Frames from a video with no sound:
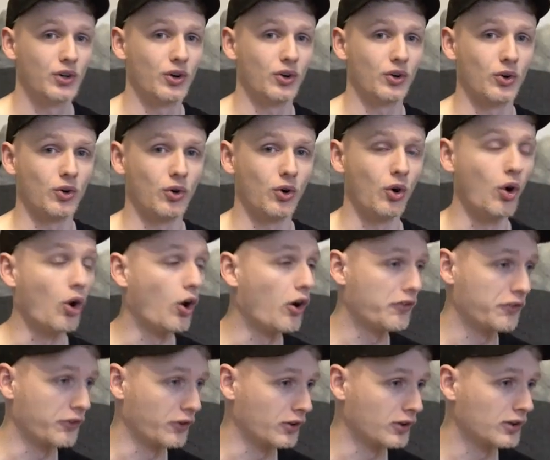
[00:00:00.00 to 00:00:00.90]

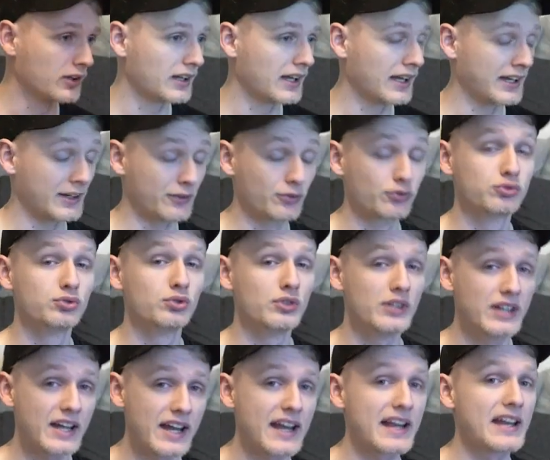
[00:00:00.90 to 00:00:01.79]
Awful, like
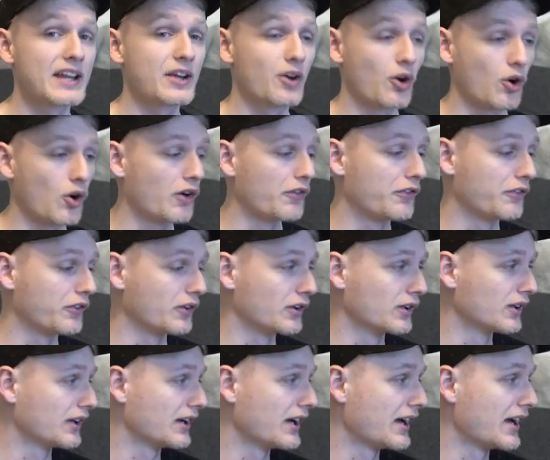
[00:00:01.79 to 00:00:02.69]
really awful.
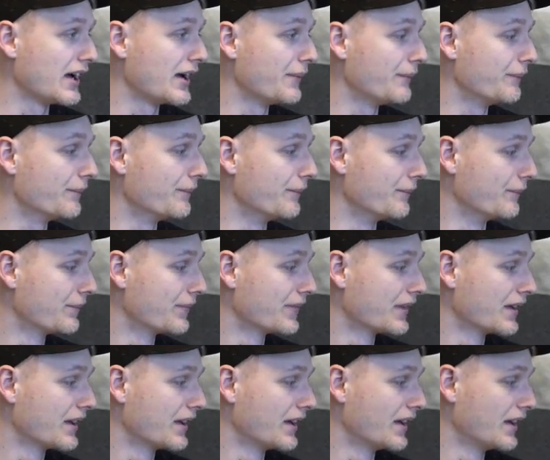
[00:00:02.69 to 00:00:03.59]

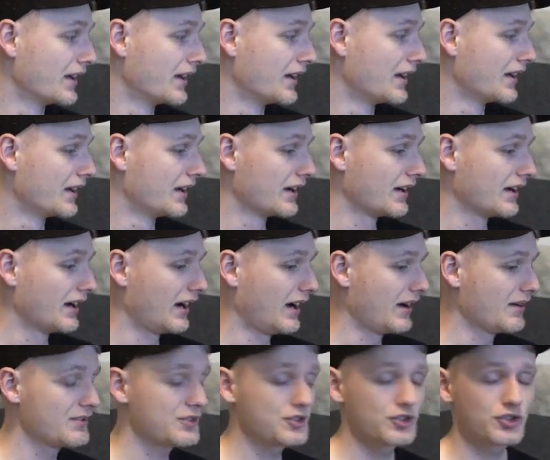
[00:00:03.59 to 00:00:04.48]
It's
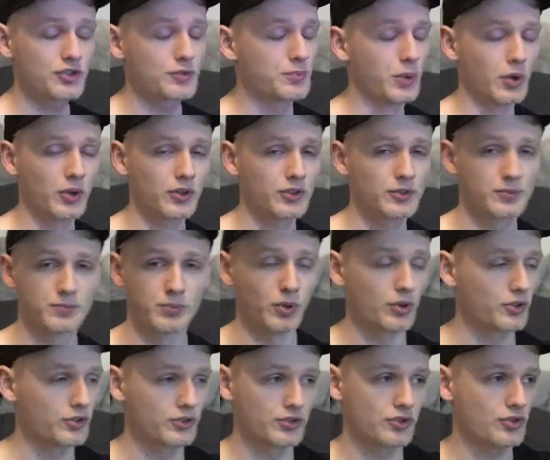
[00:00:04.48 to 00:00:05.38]
just pugs. Pugs
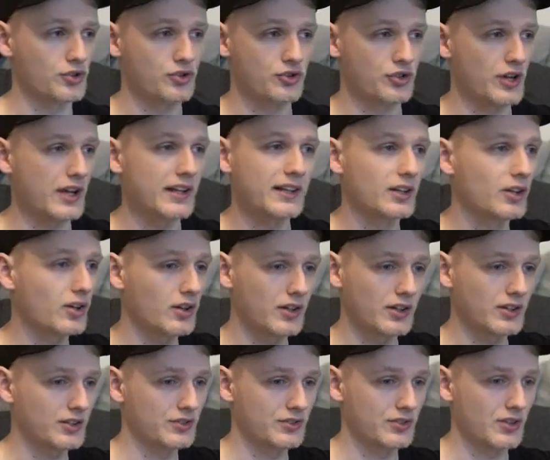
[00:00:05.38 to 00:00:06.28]
just shed a lot. There's
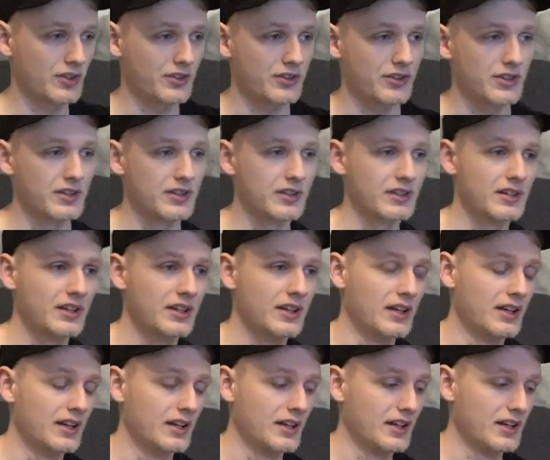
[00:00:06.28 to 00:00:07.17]
nothing
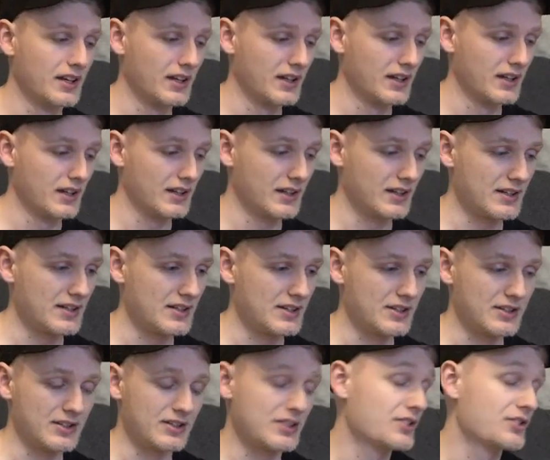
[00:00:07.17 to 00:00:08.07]

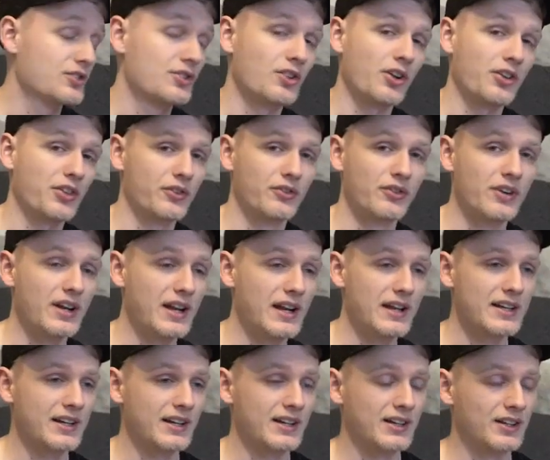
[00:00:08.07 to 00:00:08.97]
really you
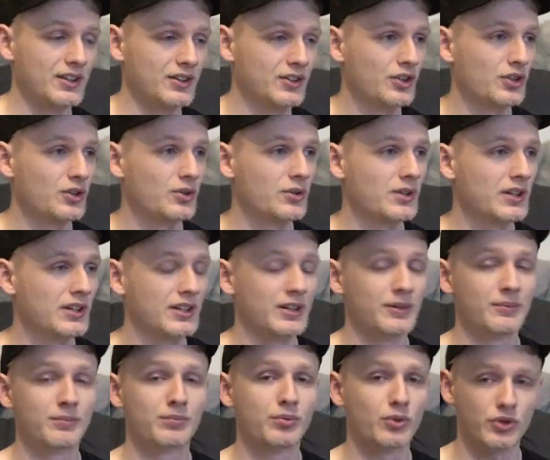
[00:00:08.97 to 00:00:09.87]
can do. You can
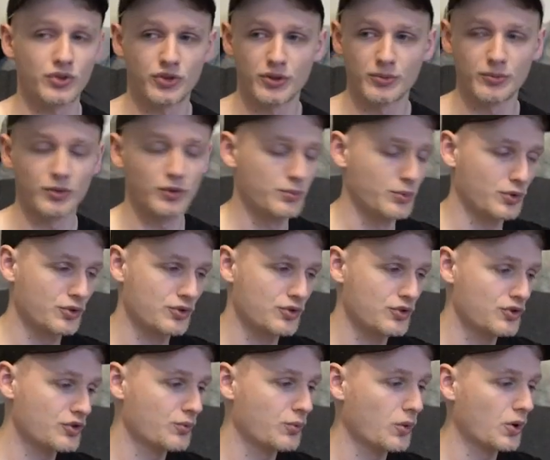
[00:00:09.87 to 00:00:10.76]
brush them as much as you
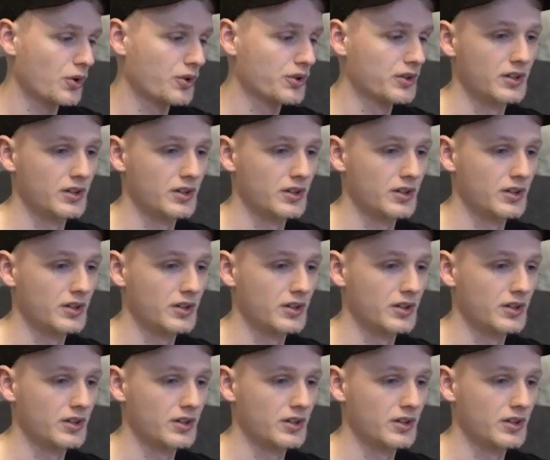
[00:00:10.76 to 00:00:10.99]
want.